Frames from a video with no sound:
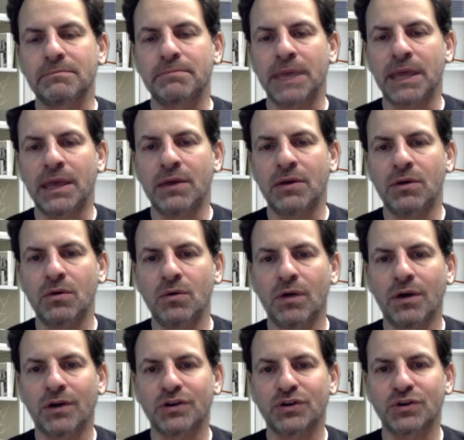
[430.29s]
being who
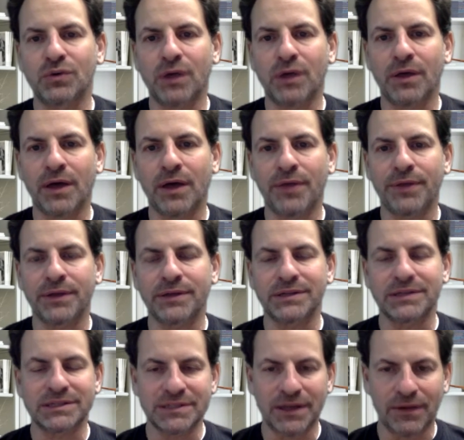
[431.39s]
our true
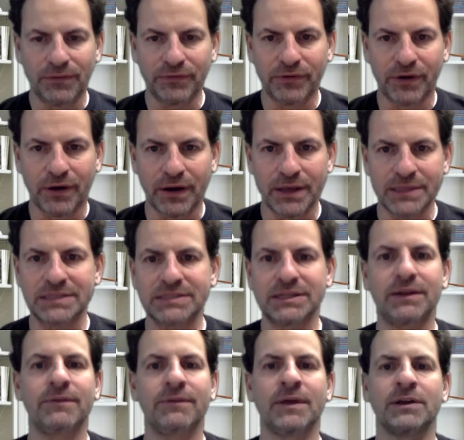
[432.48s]
authentic selves are
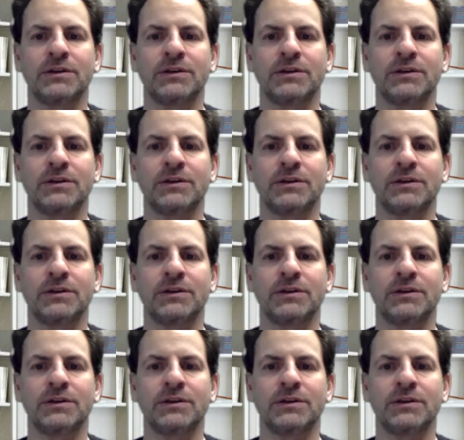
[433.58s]
instead of